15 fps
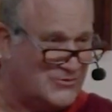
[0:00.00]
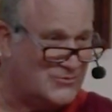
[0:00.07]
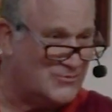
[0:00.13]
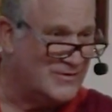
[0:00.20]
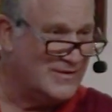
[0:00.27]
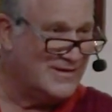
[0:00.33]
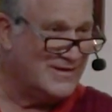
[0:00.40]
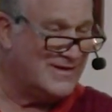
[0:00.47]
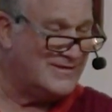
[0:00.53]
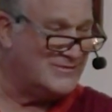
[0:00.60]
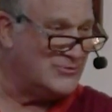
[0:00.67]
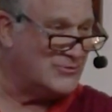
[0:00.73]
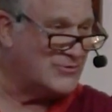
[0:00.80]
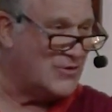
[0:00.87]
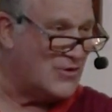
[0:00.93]
you and
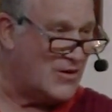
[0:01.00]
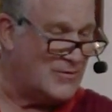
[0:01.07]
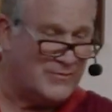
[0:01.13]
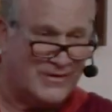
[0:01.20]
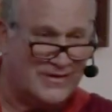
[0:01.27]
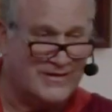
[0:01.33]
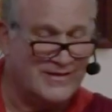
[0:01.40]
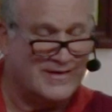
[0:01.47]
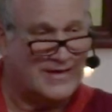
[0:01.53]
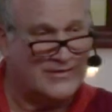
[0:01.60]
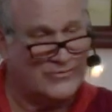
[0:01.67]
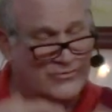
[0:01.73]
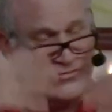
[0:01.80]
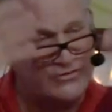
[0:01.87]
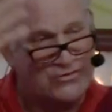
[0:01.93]
your karma
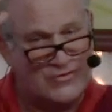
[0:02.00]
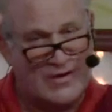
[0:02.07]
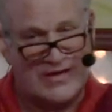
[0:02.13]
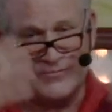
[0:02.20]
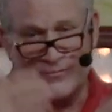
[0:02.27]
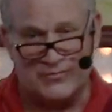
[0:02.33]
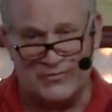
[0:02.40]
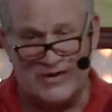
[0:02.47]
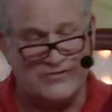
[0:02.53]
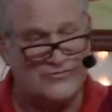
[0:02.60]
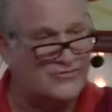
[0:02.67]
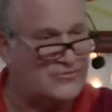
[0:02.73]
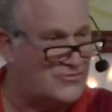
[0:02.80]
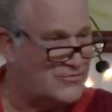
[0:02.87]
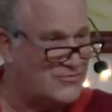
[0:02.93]
and also your
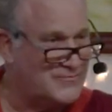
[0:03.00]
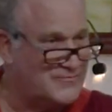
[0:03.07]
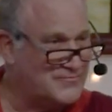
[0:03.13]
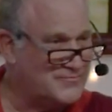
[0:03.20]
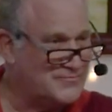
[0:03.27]
aspirations.